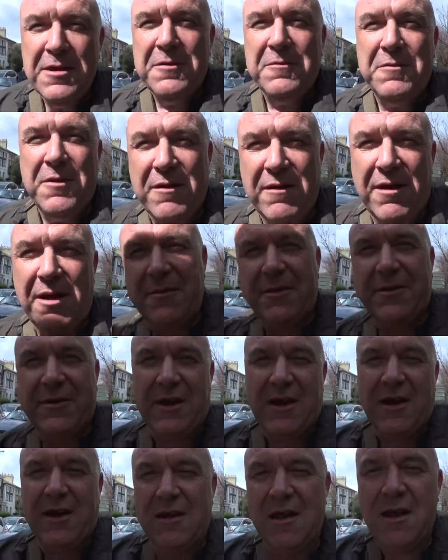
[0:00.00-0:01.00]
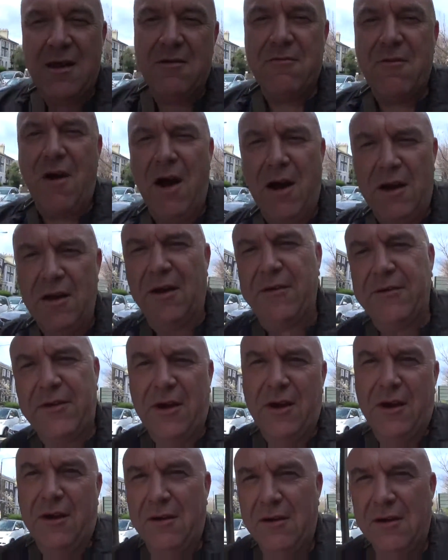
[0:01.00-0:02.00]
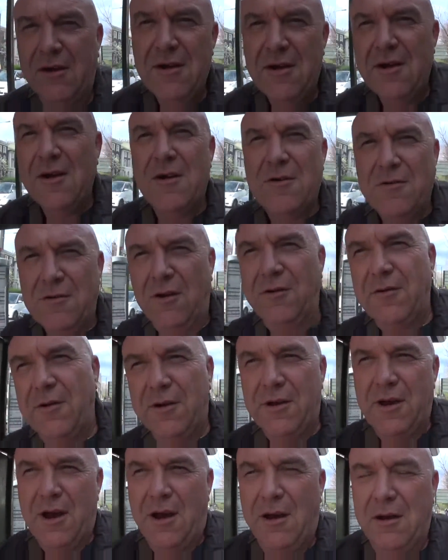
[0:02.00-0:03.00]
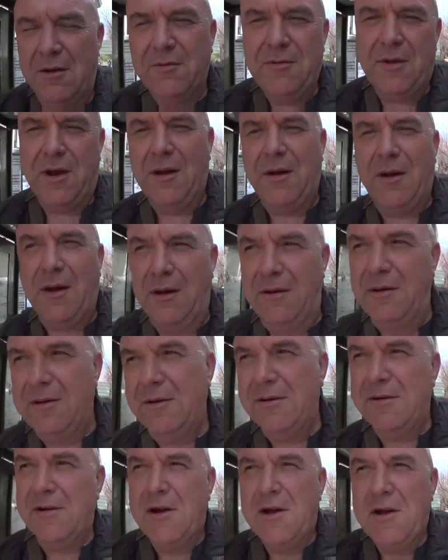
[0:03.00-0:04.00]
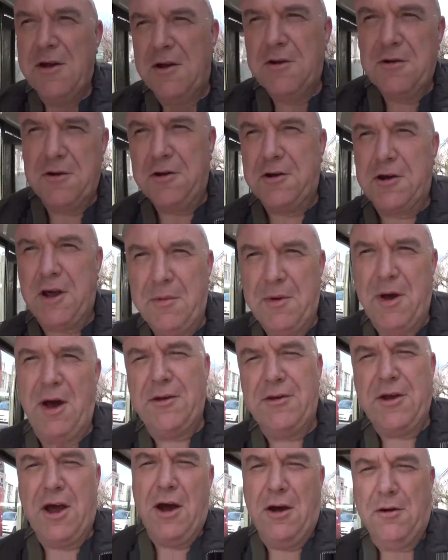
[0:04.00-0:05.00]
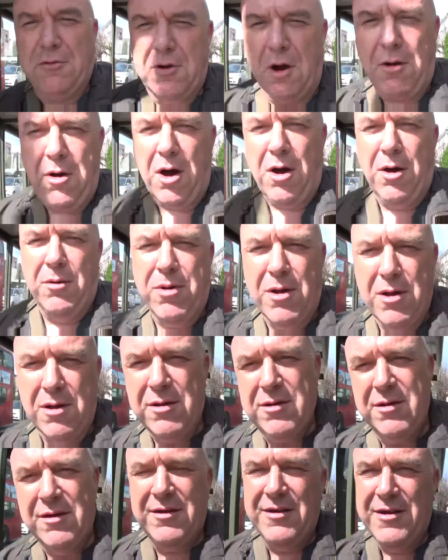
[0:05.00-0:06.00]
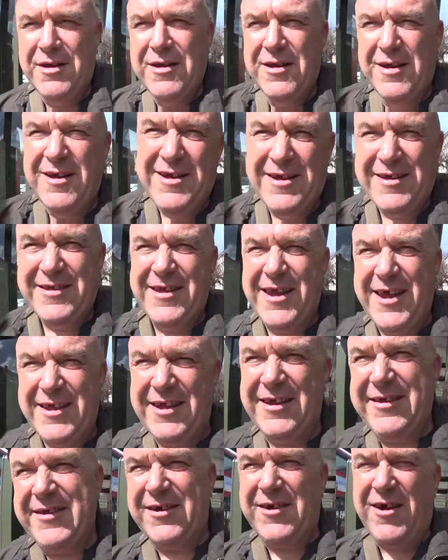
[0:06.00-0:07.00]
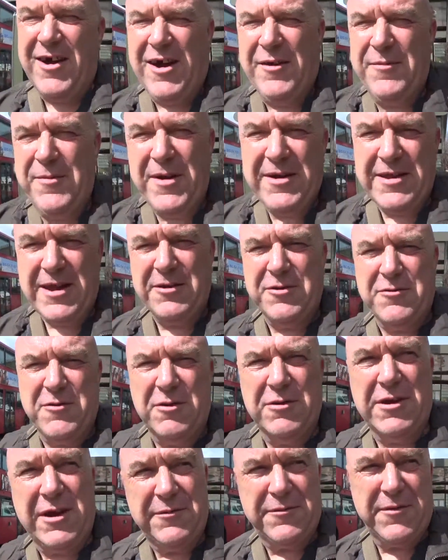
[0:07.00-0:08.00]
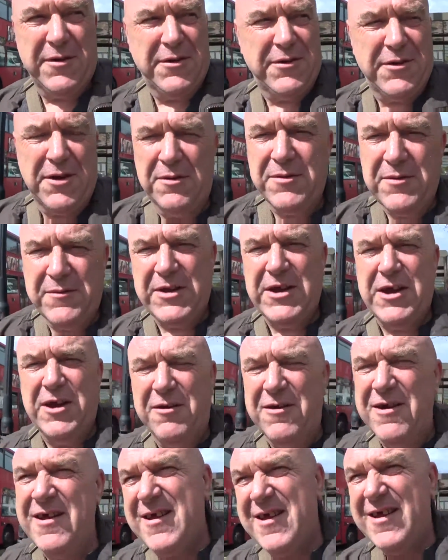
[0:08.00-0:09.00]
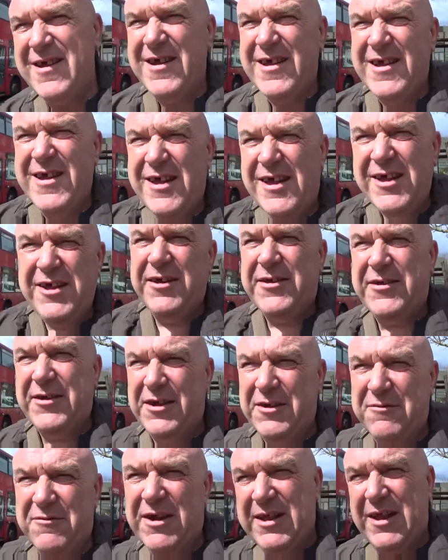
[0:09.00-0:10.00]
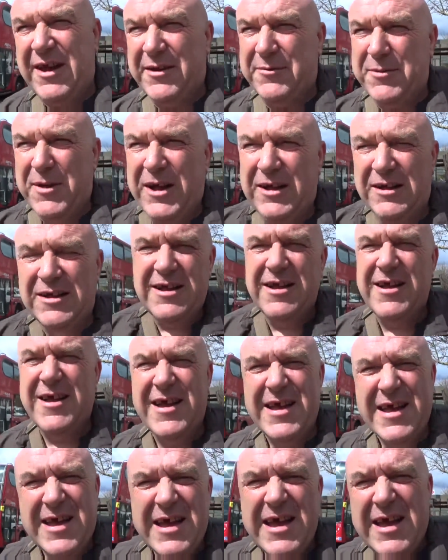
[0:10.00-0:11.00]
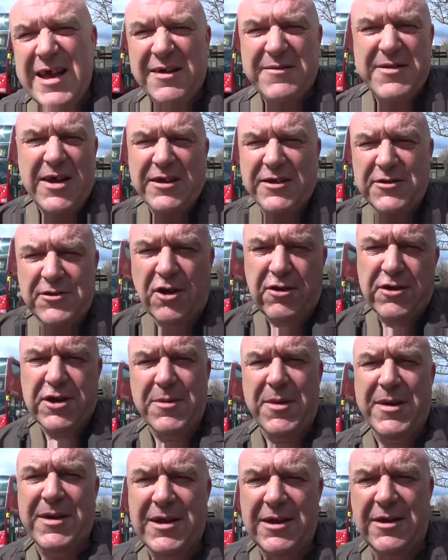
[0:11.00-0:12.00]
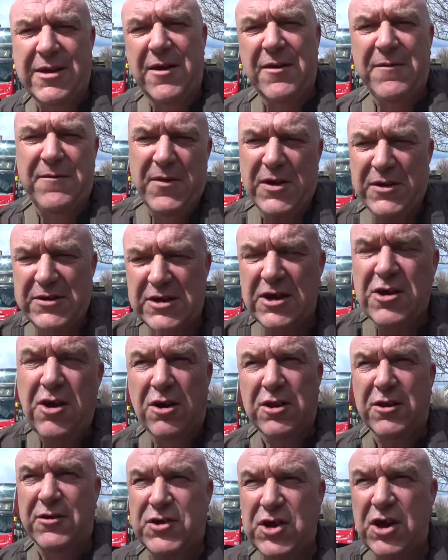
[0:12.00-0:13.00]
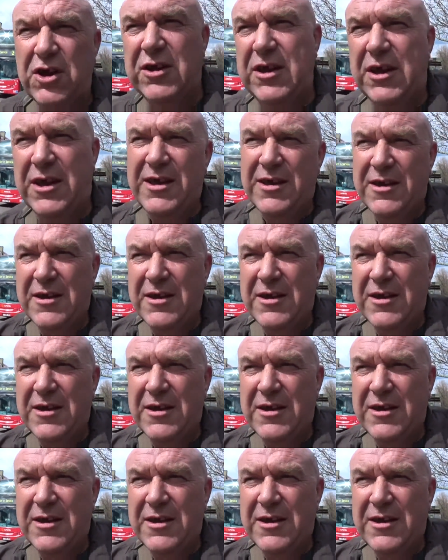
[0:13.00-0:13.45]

where I'm saying, right, that's it, not doing it at all, I'm gonna get my head down, go home. And then as I got halfway down the road after I stopped the video, I suddenly realised, well, I kind of documented virtually all the journey